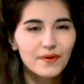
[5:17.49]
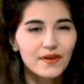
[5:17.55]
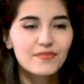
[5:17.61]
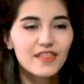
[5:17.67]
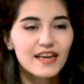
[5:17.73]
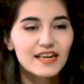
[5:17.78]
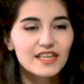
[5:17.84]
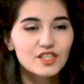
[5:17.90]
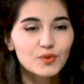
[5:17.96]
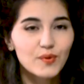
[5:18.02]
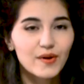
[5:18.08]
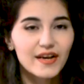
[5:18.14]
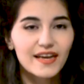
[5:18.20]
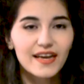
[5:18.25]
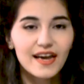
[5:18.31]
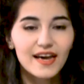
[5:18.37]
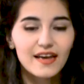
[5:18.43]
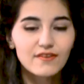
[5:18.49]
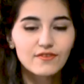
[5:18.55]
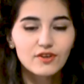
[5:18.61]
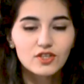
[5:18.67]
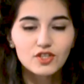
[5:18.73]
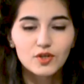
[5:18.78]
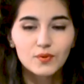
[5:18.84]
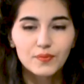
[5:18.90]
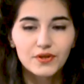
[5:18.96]
That is why I've
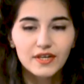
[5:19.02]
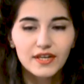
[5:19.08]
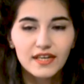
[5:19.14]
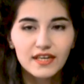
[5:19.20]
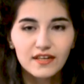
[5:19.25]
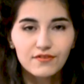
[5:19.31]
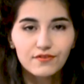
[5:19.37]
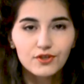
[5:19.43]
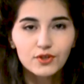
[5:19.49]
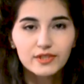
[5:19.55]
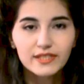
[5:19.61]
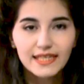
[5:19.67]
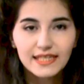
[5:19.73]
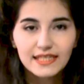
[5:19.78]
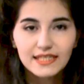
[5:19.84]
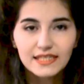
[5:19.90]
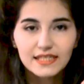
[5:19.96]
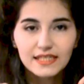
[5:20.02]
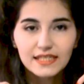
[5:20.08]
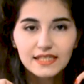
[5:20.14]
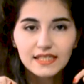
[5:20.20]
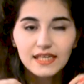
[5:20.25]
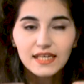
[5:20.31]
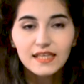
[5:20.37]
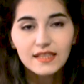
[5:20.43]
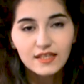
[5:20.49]
also put in a few
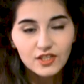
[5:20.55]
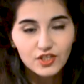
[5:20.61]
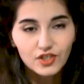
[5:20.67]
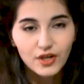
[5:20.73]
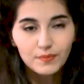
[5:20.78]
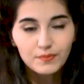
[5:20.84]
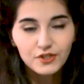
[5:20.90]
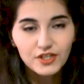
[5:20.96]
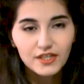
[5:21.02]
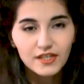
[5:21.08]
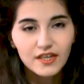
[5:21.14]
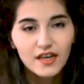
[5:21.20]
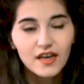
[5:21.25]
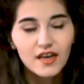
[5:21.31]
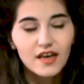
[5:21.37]
sentences in the description